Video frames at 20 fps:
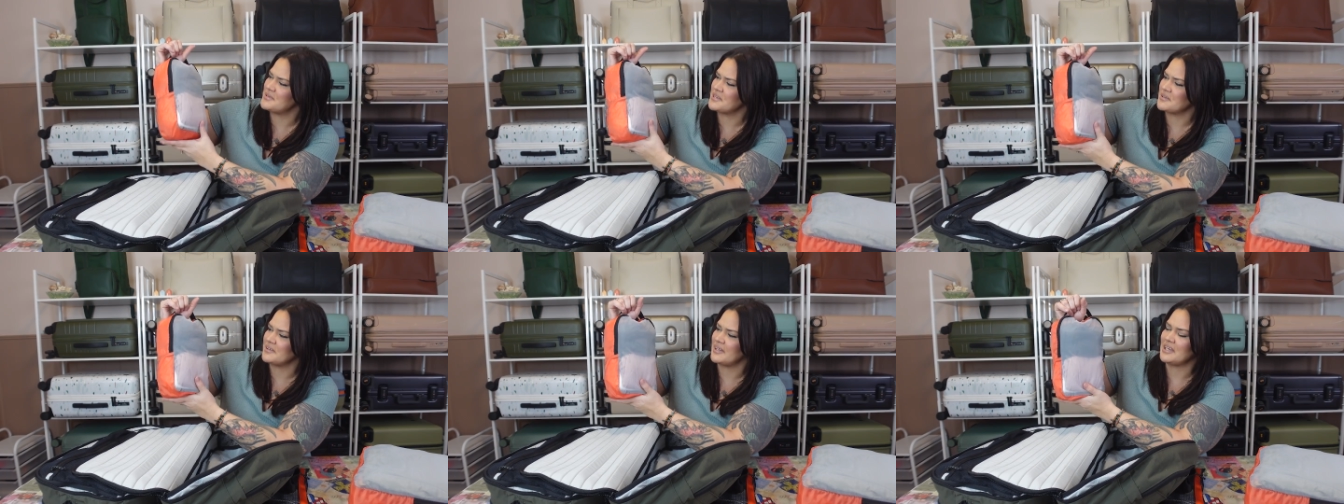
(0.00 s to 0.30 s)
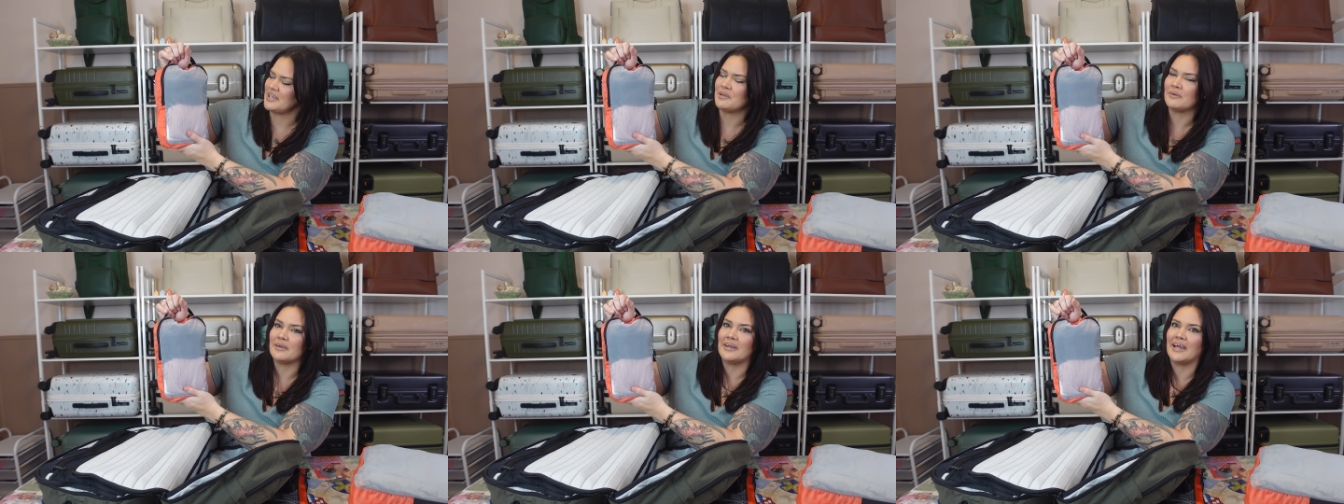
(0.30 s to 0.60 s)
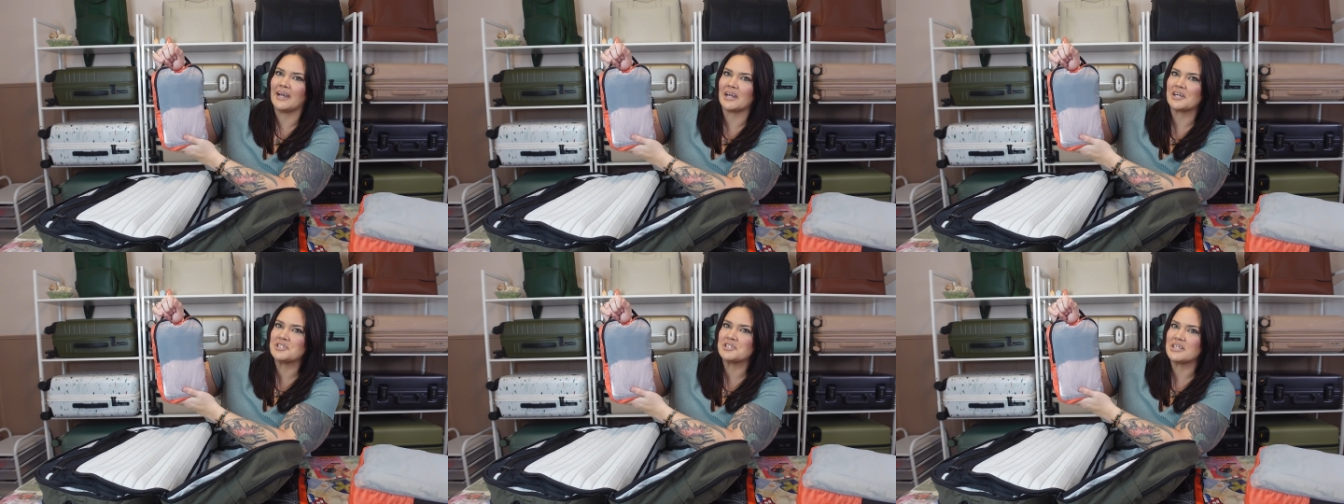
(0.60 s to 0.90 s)
so that you can
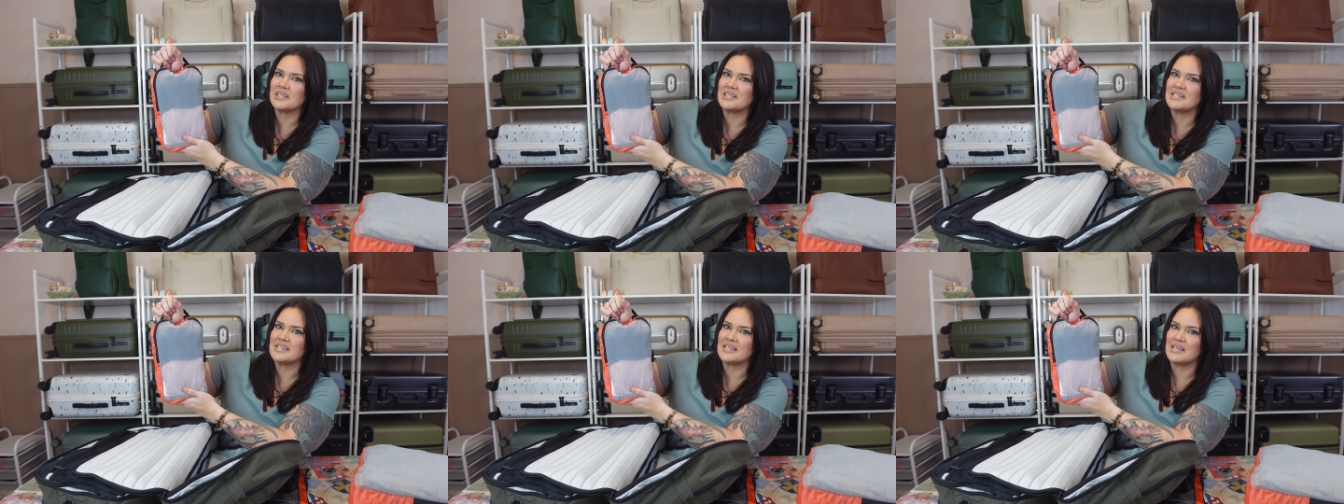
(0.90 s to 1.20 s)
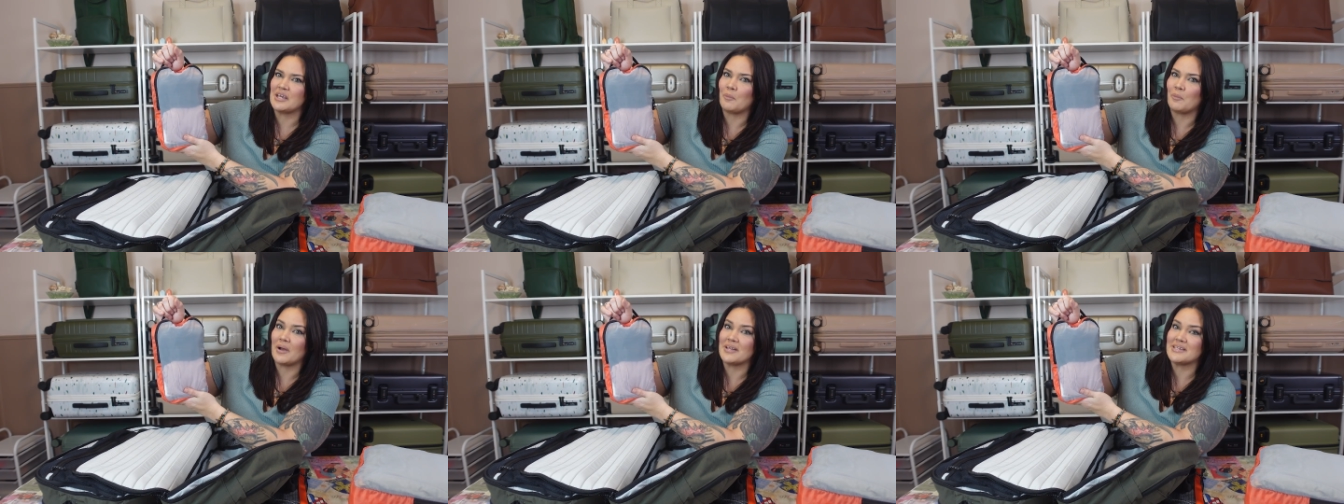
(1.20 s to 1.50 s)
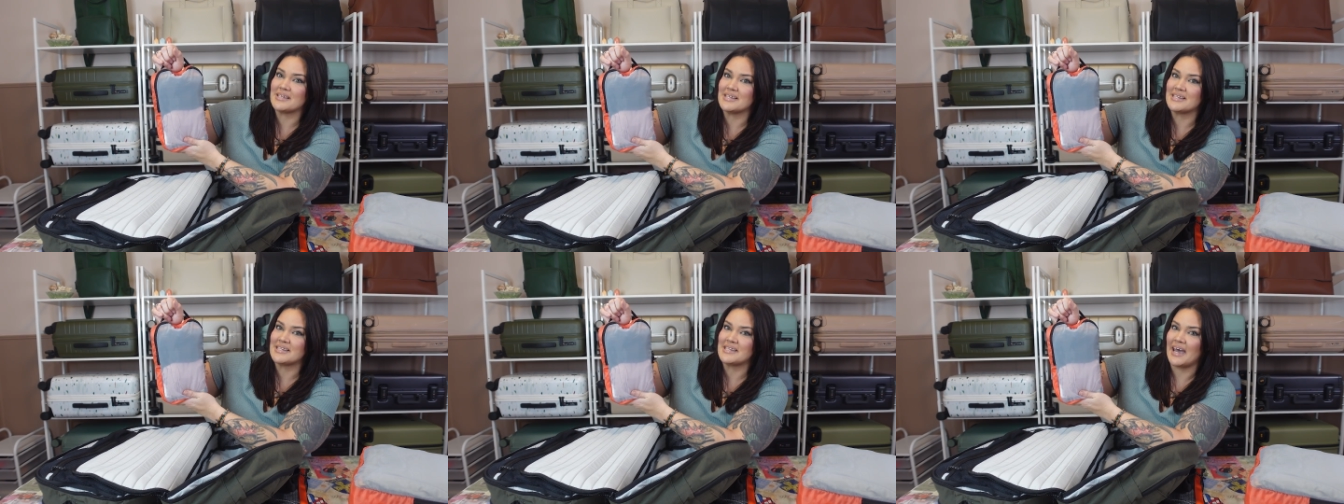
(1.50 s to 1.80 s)
actually see
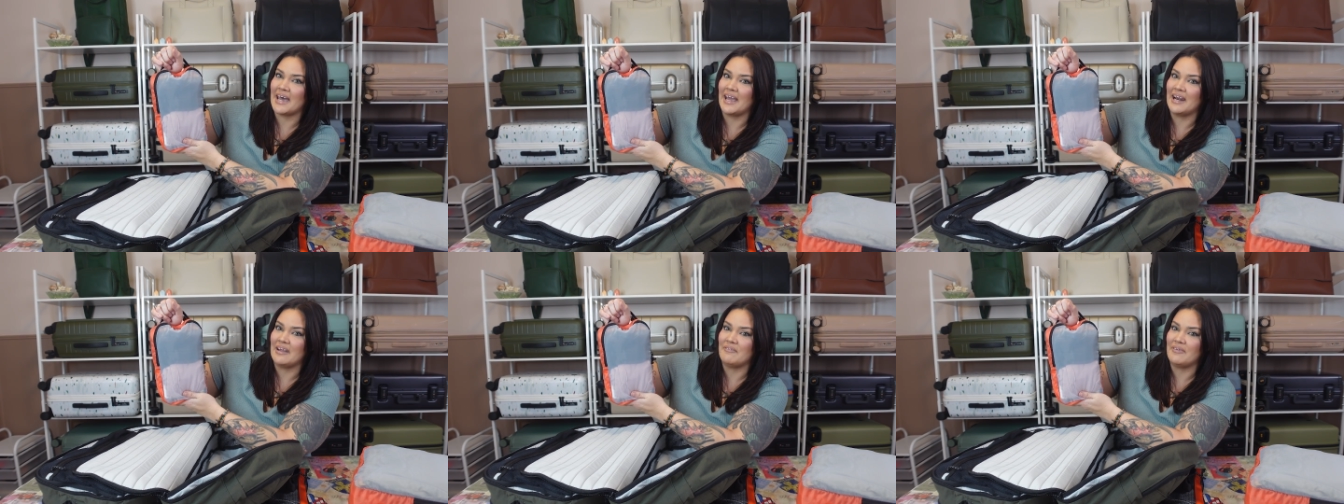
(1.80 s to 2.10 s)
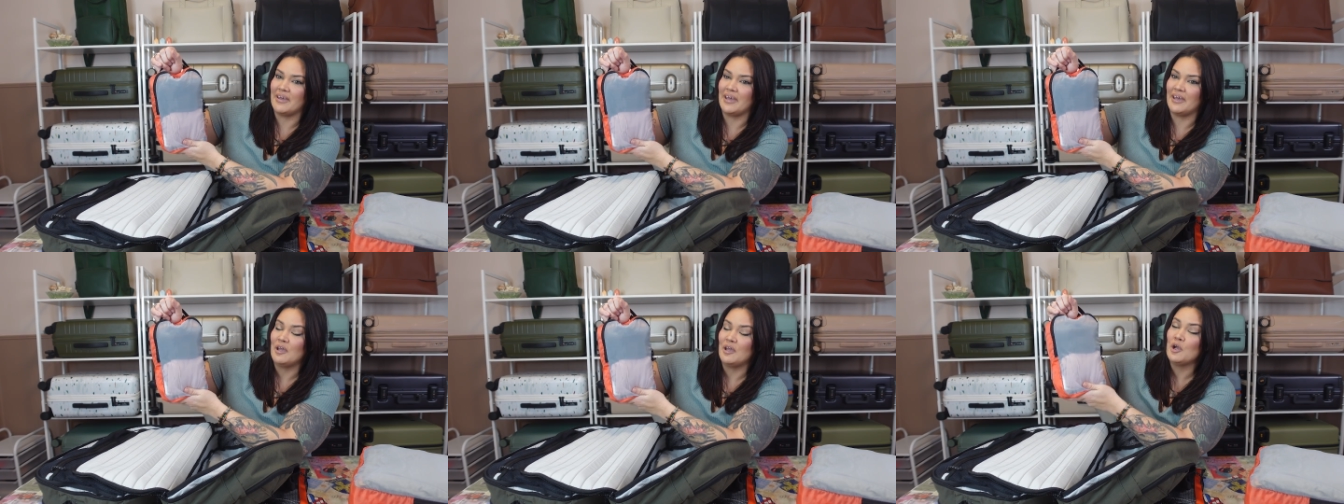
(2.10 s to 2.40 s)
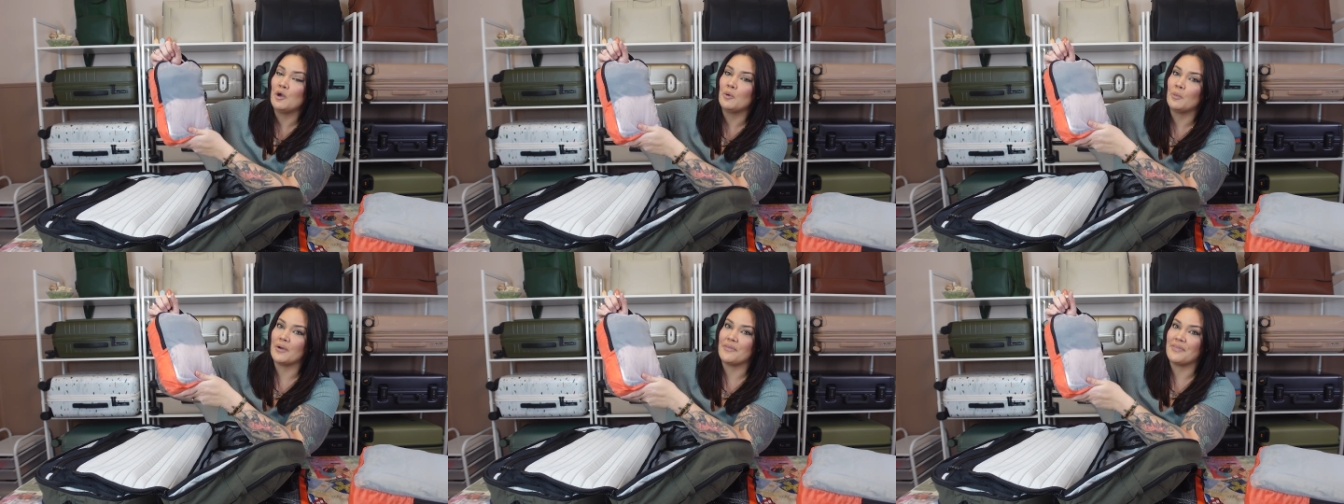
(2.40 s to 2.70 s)
what's inside of it
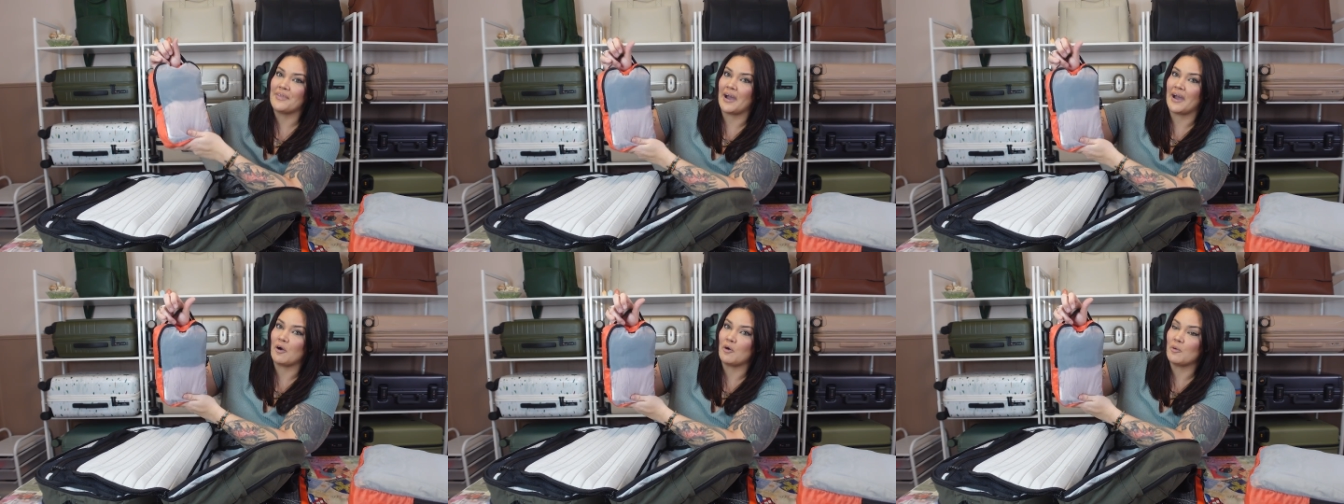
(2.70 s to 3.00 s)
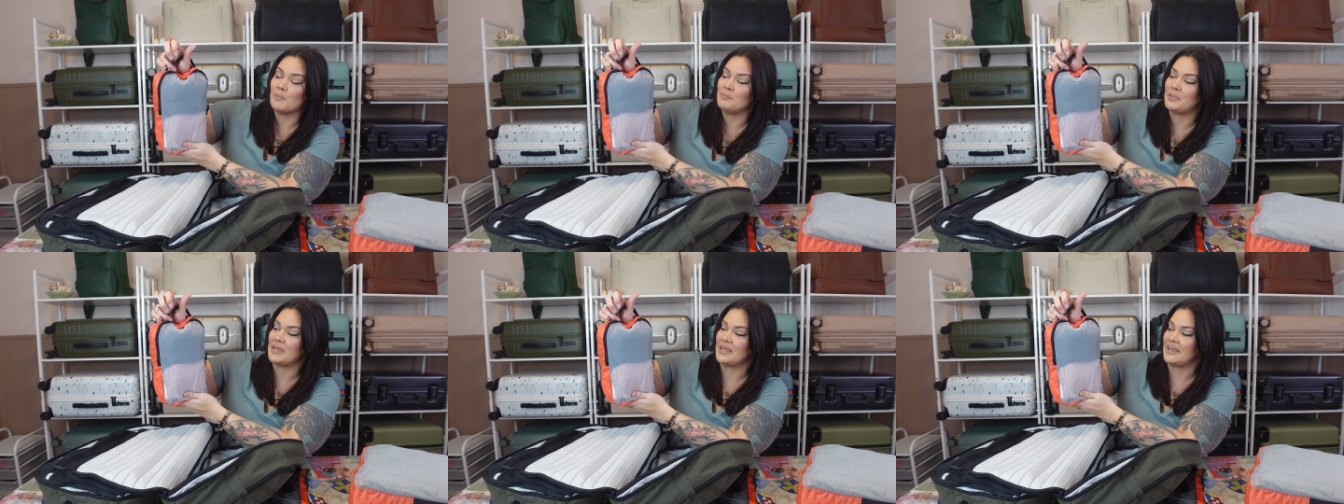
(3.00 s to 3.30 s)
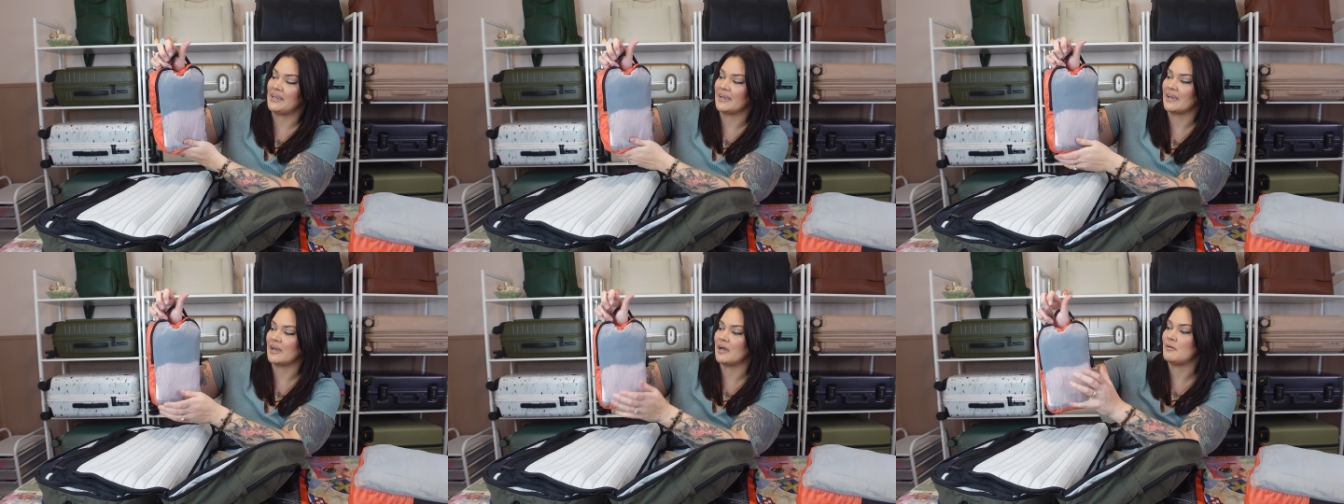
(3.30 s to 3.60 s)
without
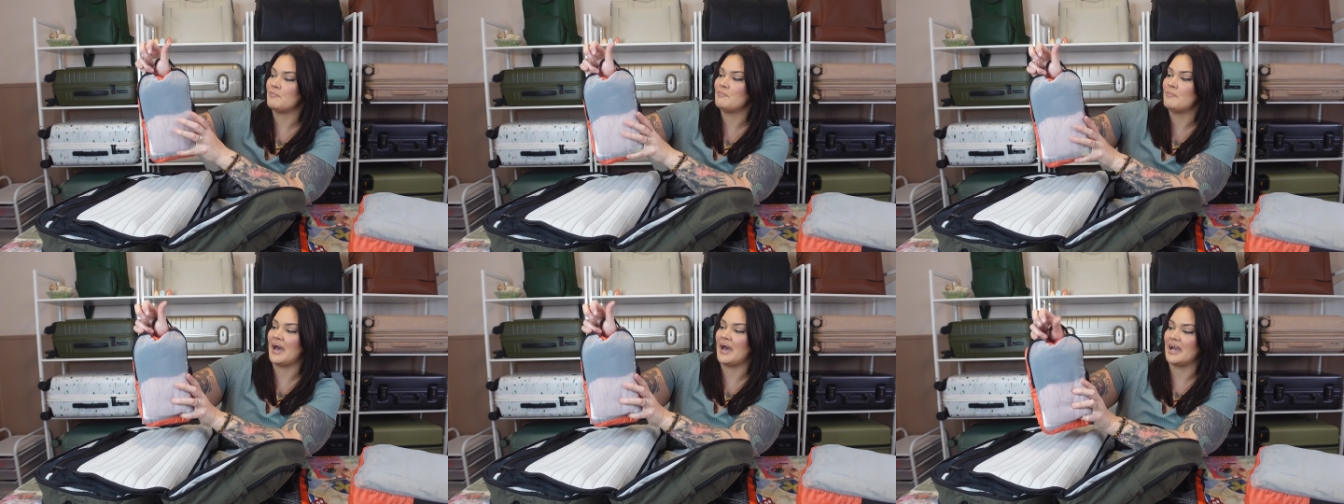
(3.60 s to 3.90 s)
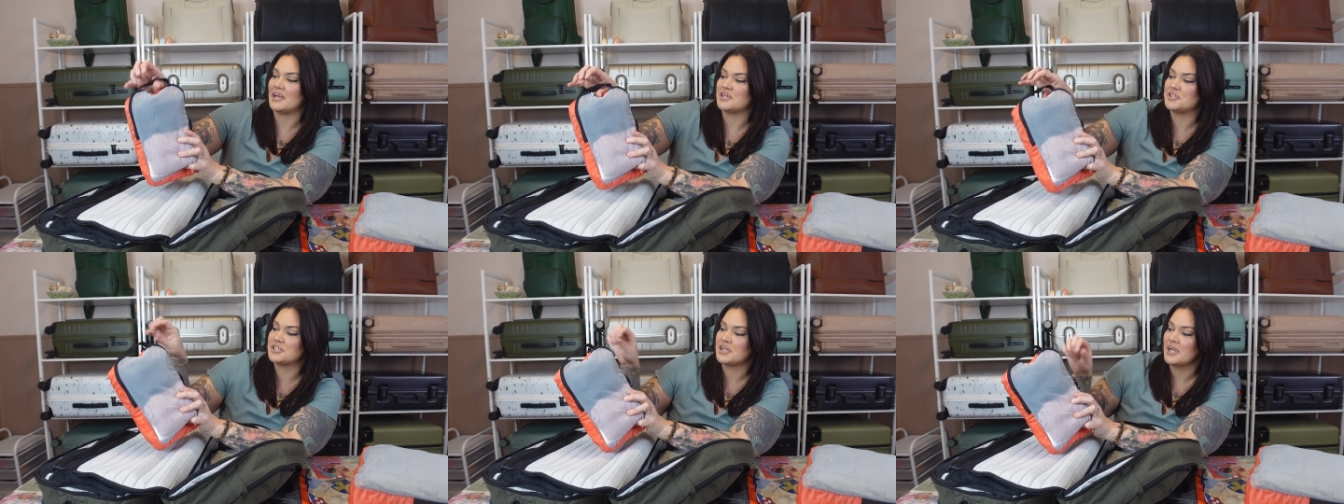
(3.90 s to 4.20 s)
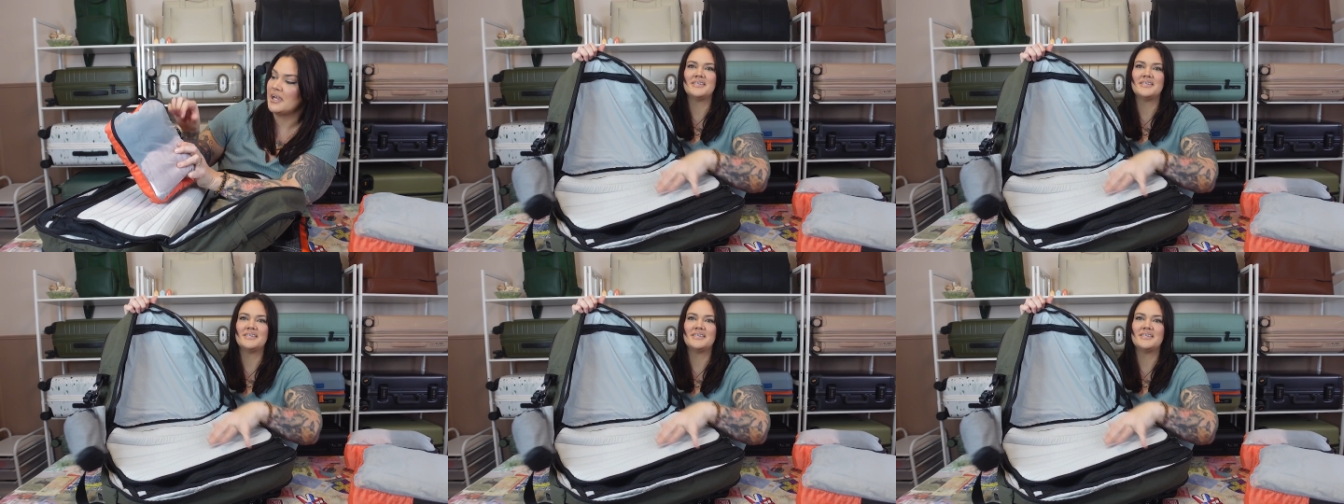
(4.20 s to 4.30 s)
being a mesh.